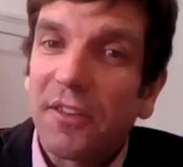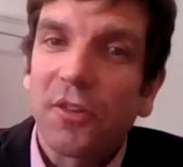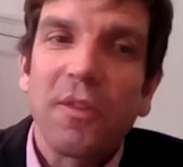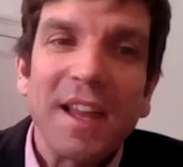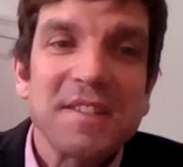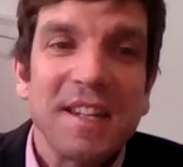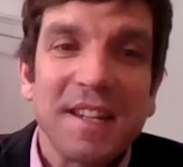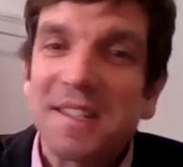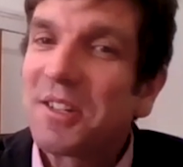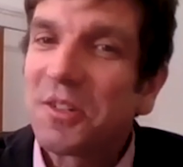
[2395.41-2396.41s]
and so that's the
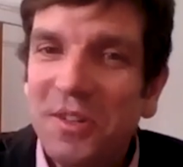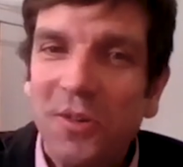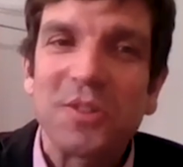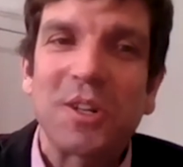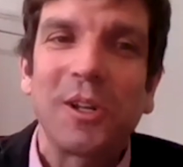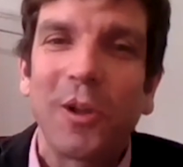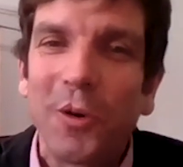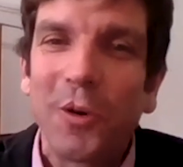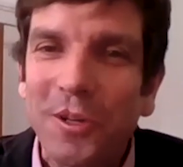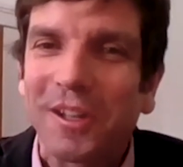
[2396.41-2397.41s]
extent to which those
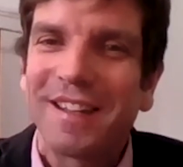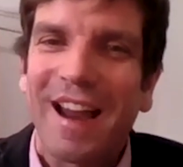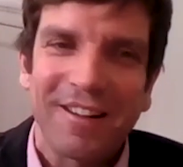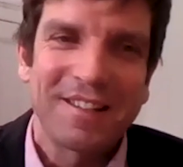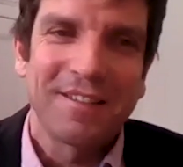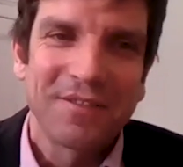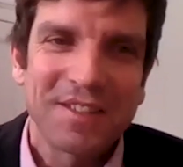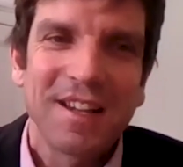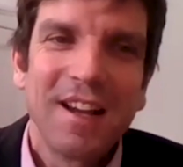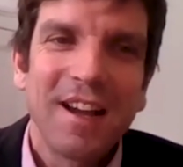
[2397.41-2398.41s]
colonial
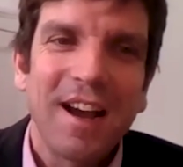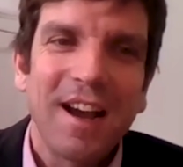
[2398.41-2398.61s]
narratives